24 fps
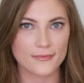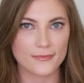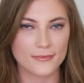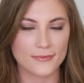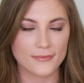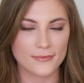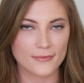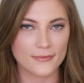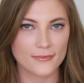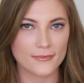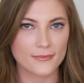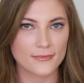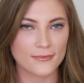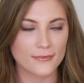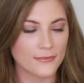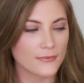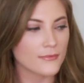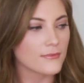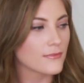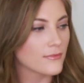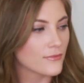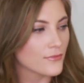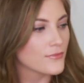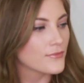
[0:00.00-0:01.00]

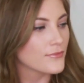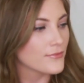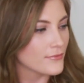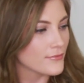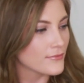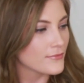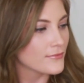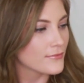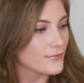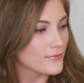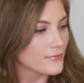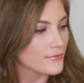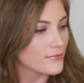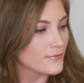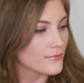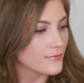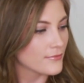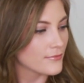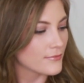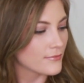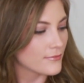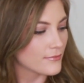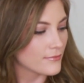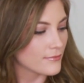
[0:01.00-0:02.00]

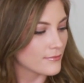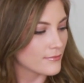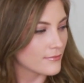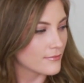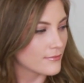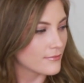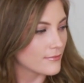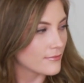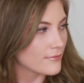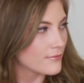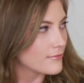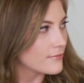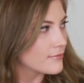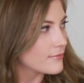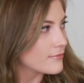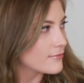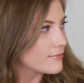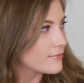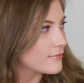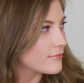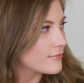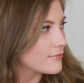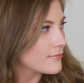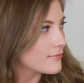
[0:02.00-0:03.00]

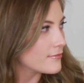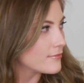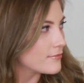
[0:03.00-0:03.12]
No words are spoken by the person on screen.